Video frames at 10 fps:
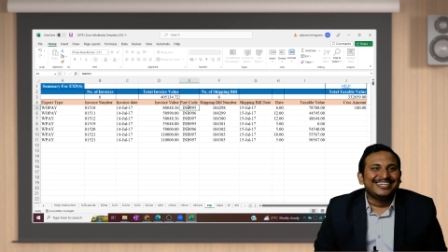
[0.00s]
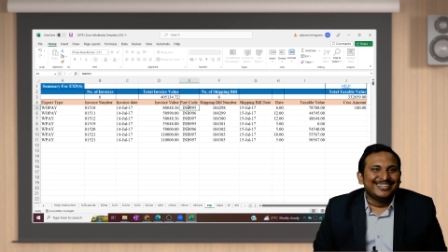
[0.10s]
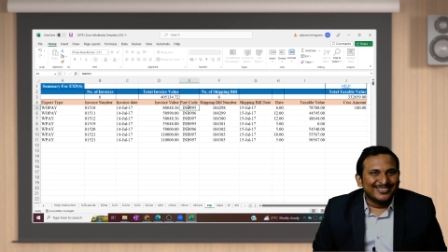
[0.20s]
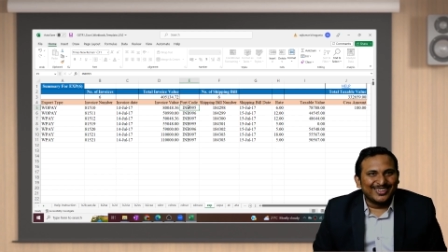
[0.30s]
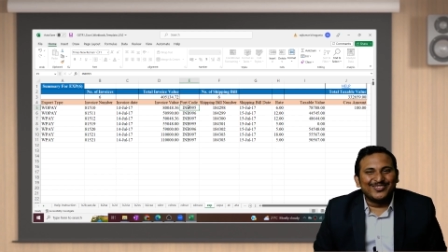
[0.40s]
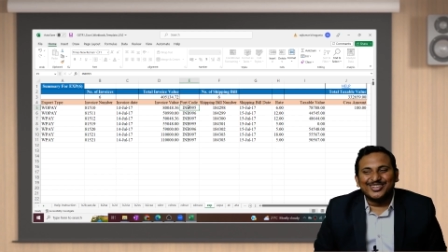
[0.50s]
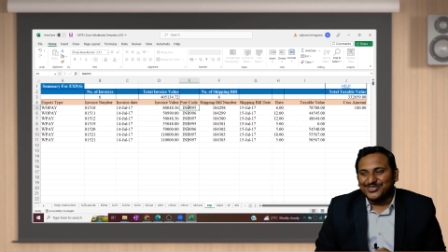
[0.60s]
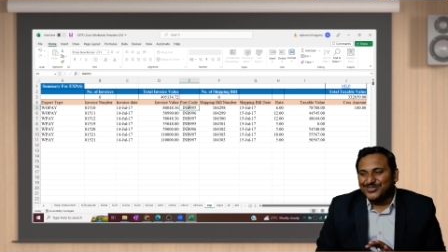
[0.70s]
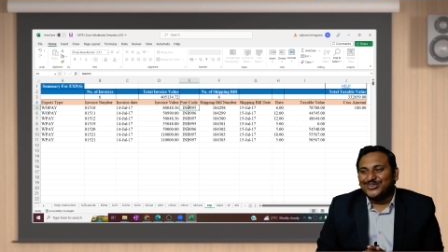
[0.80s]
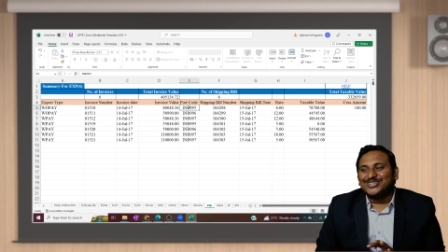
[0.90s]
So if it is
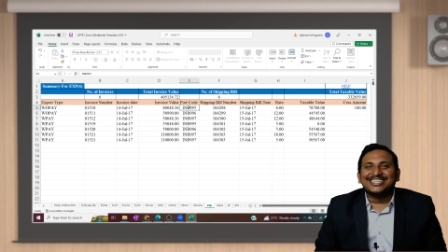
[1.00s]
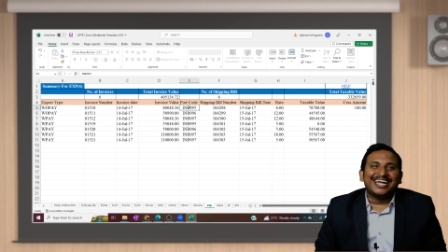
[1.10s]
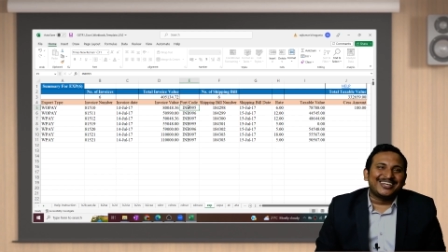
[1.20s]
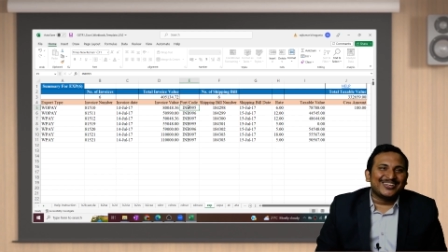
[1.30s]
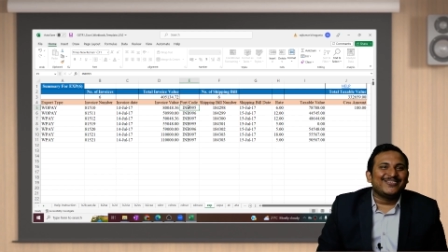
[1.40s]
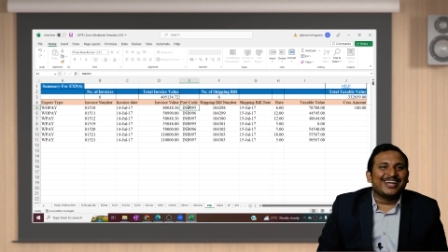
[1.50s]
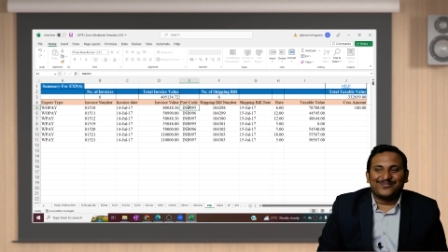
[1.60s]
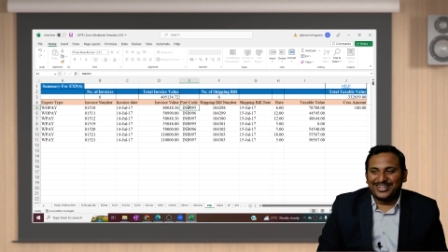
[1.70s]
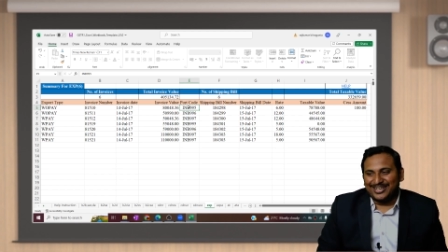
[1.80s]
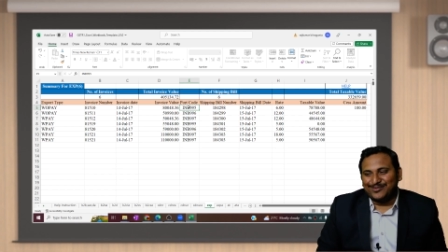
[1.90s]
goods, right, it will be
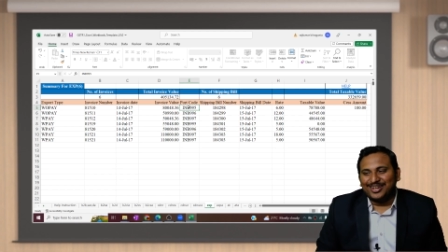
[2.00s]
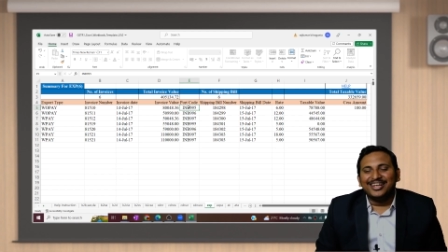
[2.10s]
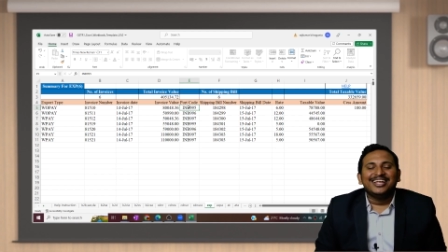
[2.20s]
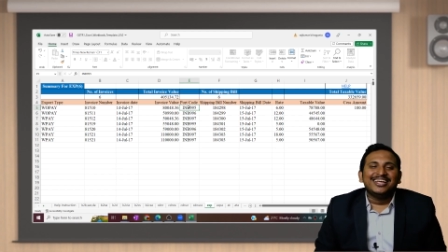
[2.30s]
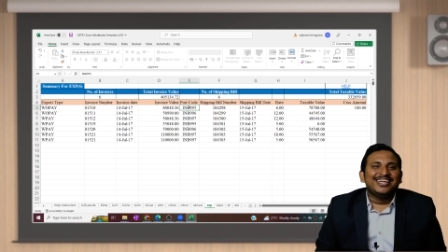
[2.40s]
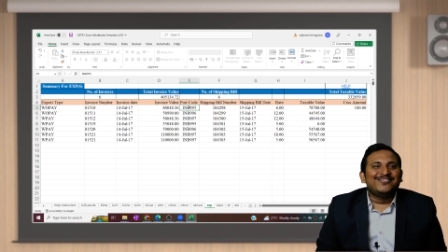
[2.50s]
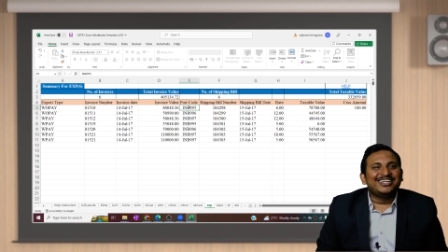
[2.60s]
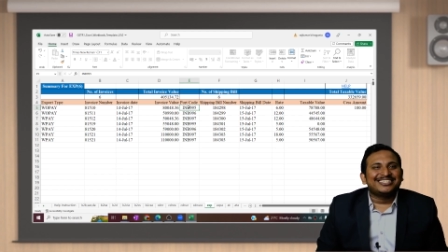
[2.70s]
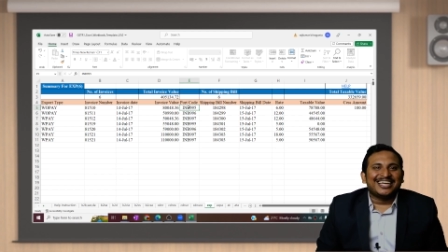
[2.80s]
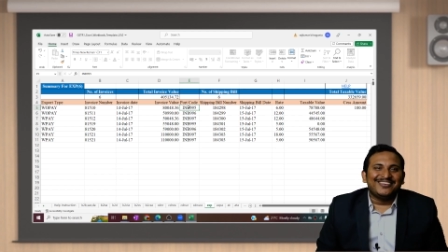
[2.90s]
applicable. If it is
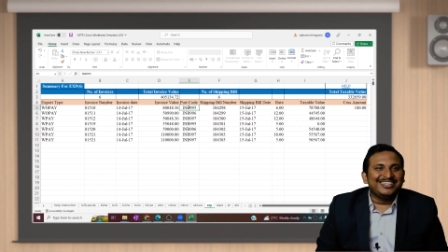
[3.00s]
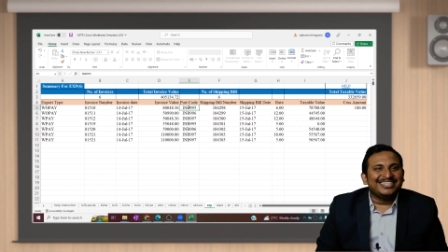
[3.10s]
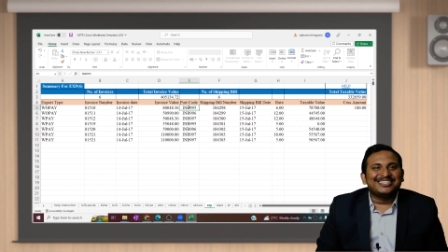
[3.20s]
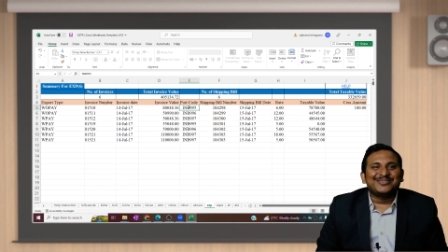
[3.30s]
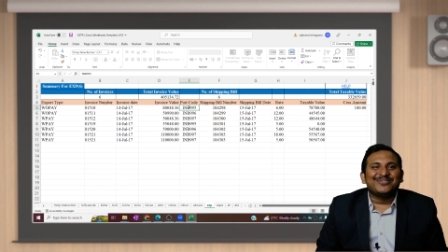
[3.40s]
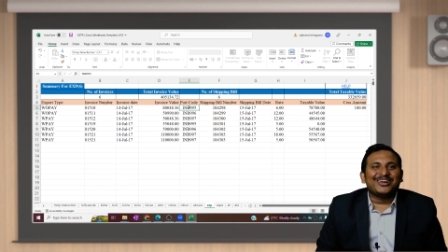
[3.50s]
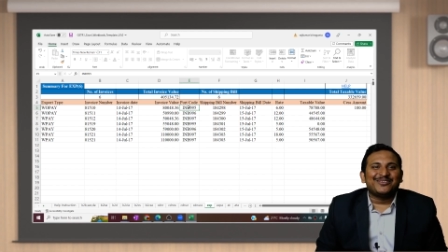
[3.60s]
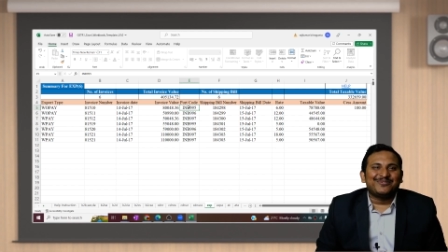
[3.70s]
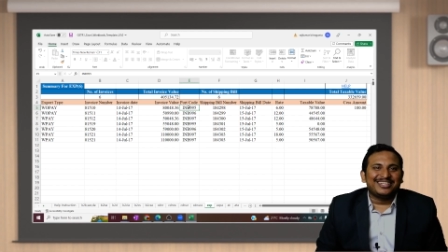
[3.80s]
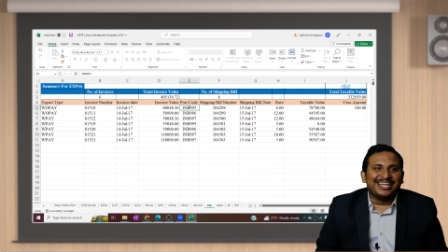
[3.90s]
services, it may not
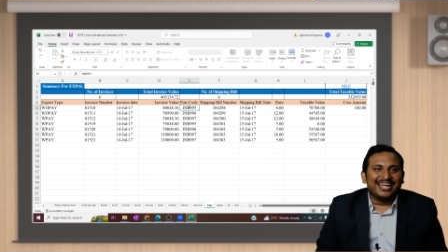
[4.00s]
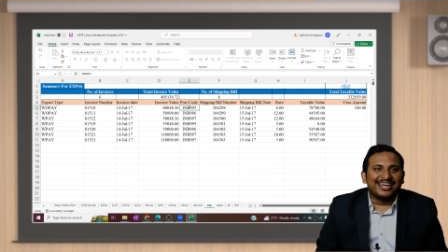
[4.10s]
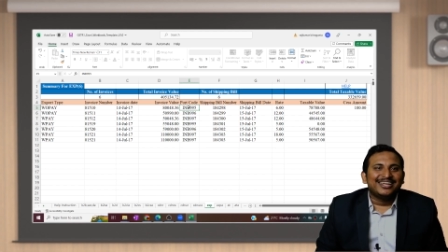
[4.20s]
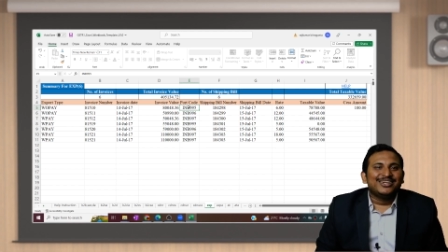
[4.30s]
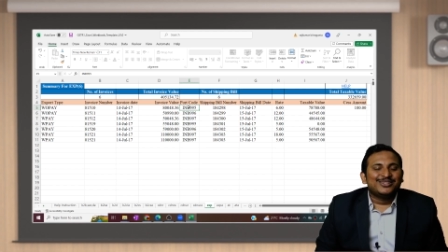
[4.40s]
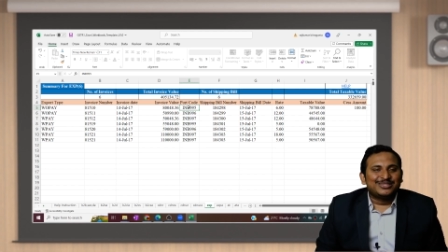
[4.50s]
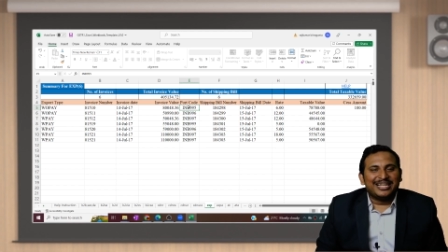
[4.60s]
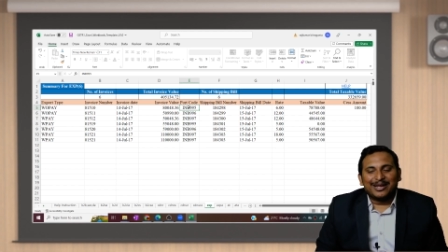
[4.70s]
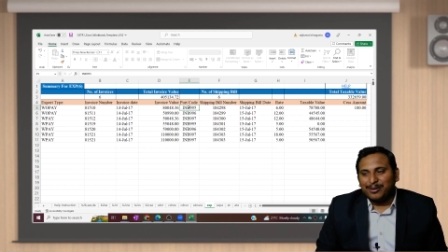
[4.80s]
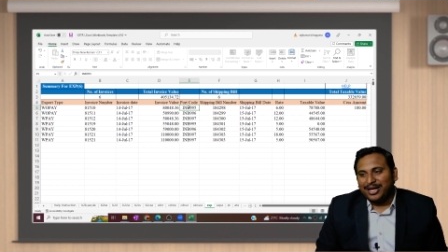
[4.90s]
be there. So
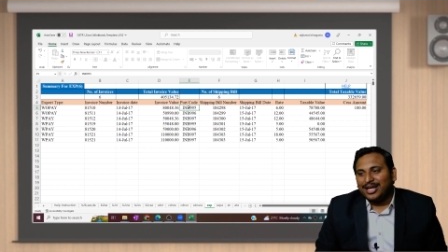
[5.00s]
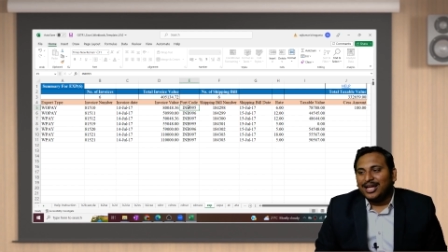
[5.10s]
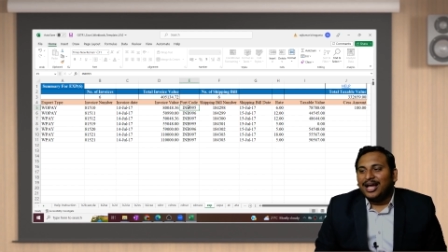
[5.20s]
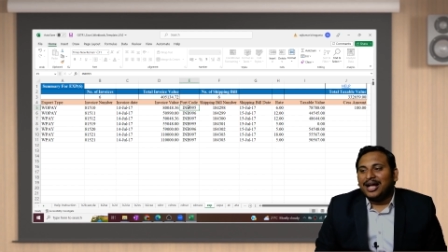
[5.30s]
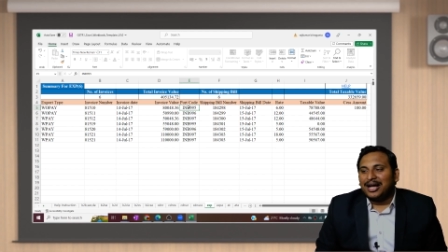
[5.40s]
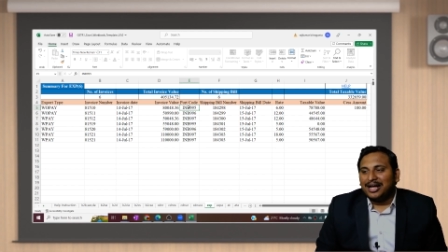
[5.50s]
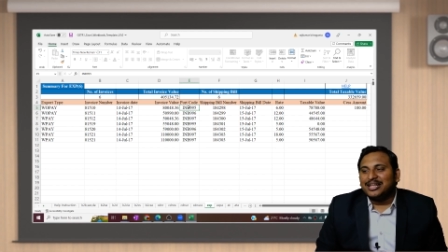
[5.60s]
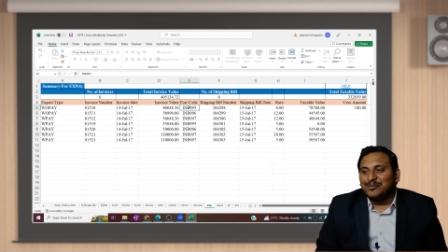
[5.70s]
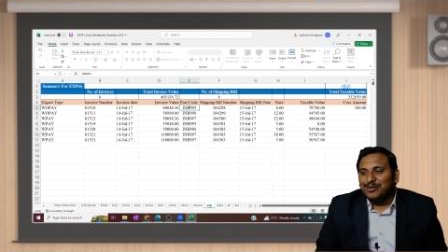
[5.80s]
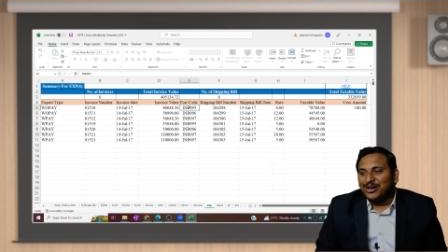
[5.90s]
thereby, that
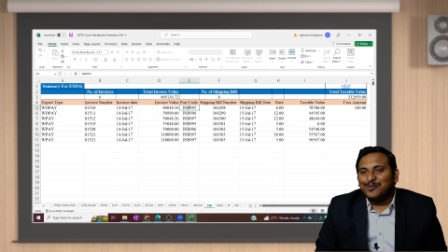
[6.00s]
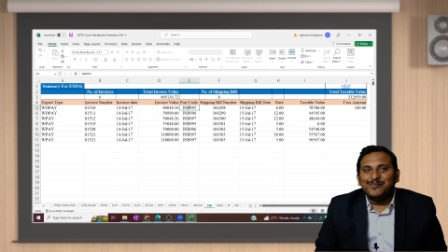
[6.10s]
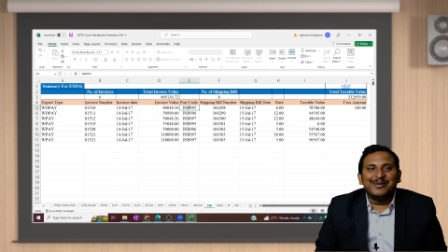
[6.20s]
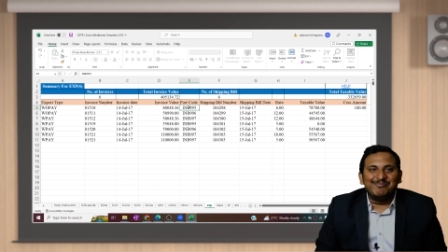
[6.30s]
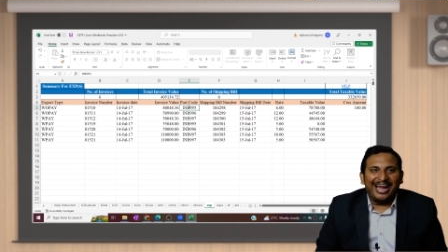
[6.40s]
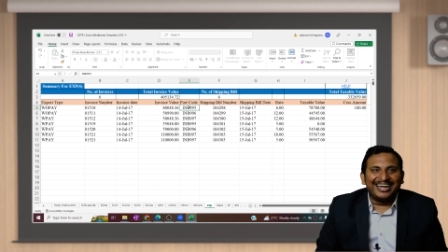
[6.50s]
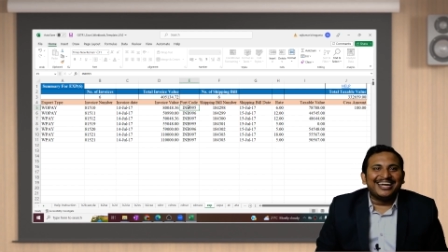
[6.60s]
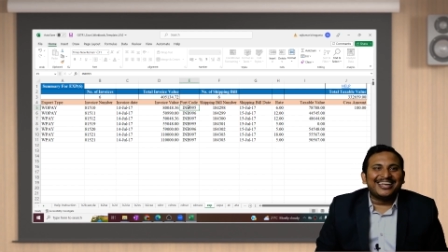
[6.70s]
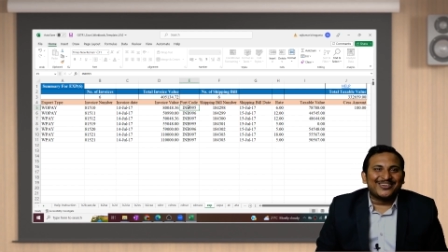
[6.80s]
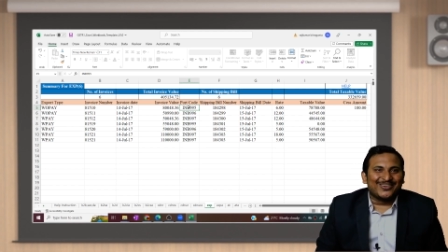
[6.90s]
may not be
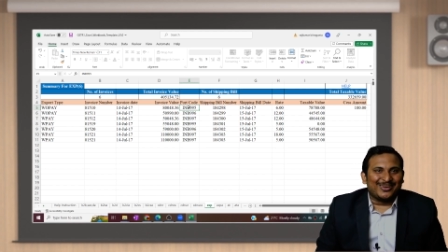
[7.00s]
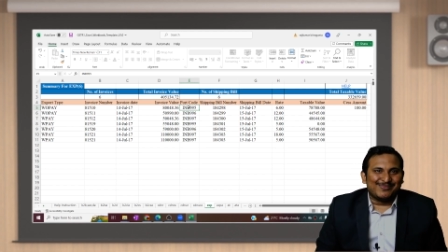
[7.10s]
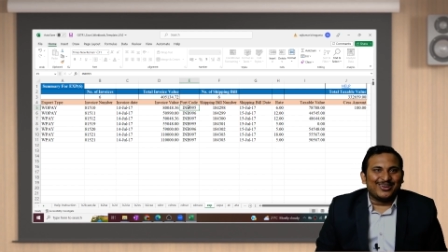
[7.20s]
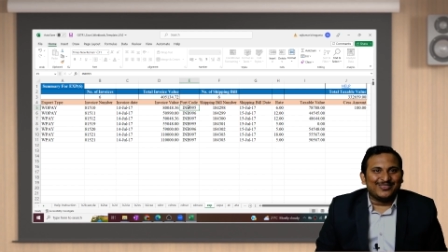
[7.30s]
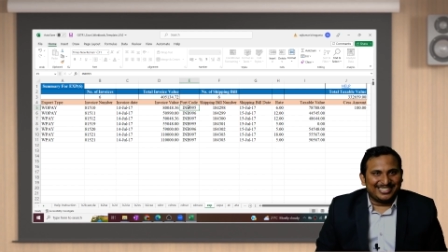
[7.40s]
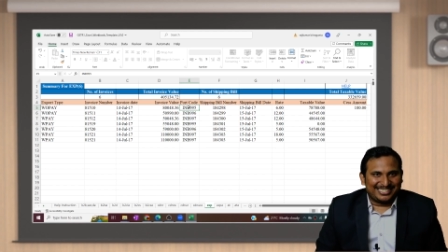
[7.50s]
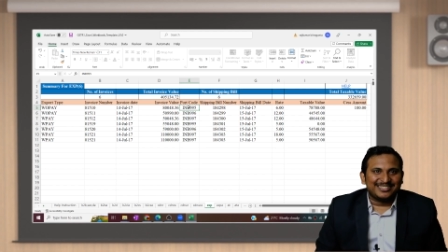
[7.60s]
mandatory column always.